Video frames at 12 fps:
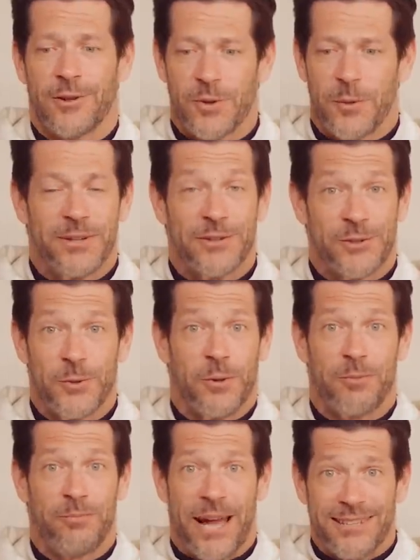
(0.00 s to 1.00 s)
And so I went to
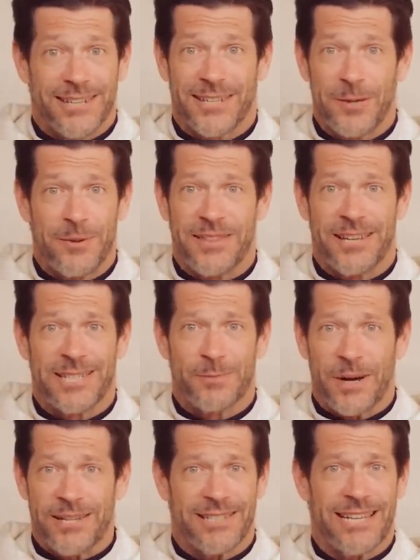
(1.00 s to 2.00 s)
school basically with the
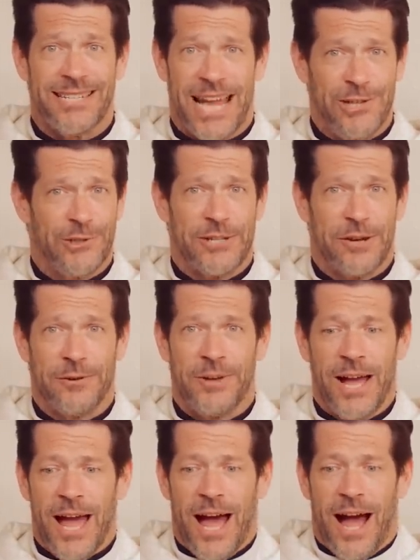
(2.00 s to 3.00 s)
express intention of,
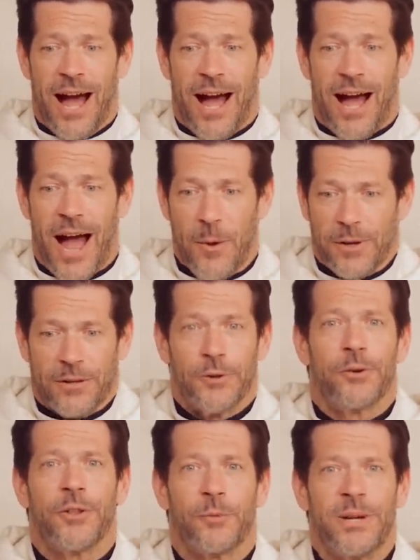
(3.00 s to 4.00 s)
I want to
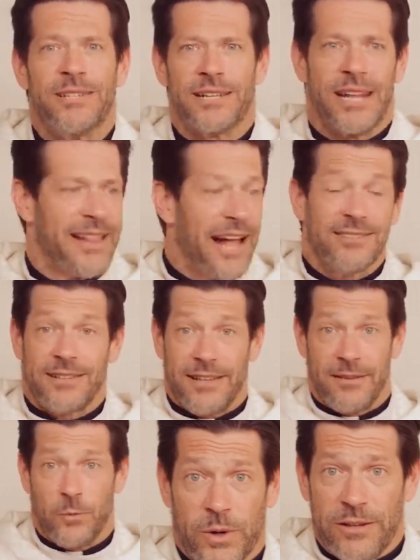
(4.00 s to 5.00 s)
learn the reason. And that's,
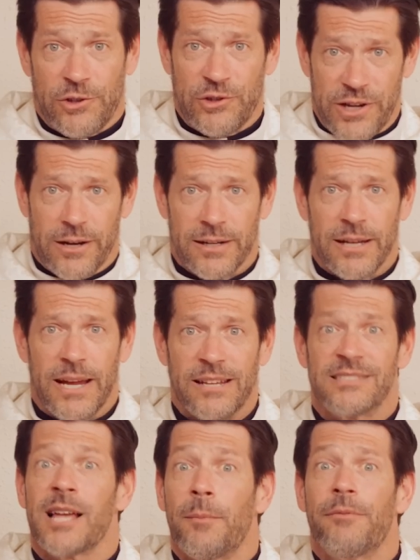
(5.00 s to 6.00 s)
and what I just shared
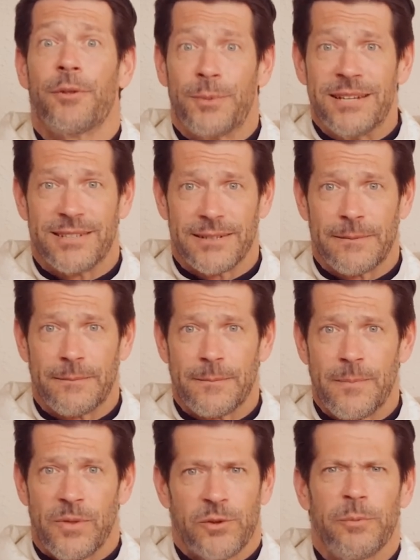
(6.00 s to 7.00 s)
is some of the reason.
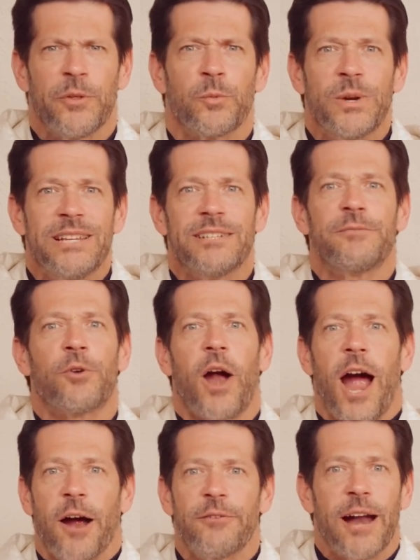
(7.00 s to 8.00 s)
Some of the reason
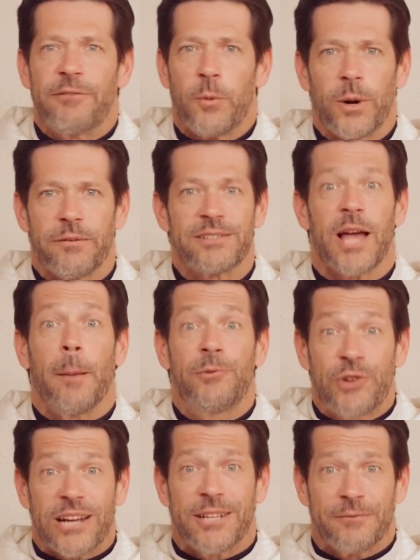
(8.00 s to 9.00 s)
for every one of us,
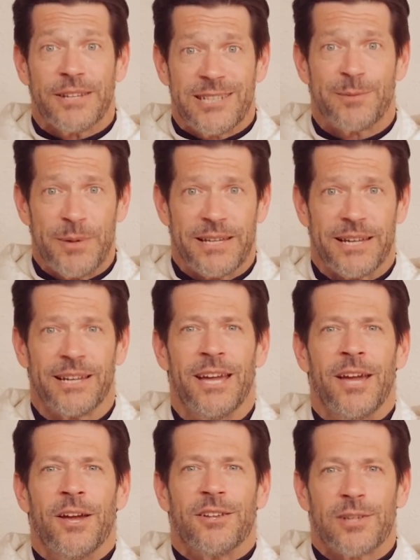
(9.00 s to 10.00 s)
objectively speaking,
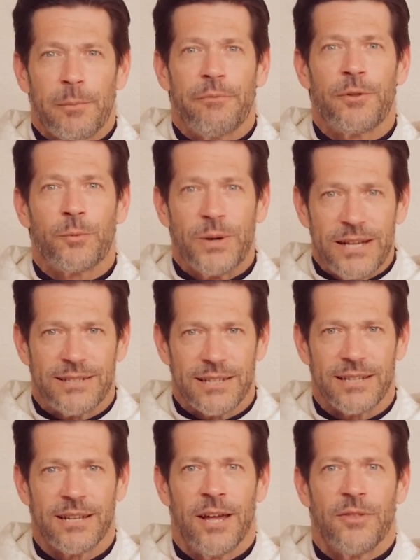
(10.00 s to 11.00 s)
some of the
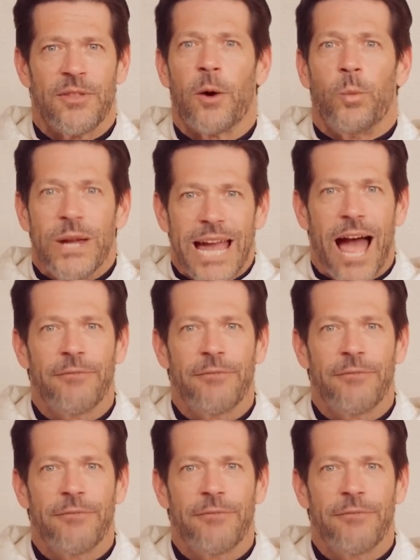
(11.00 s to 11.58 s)
reason that we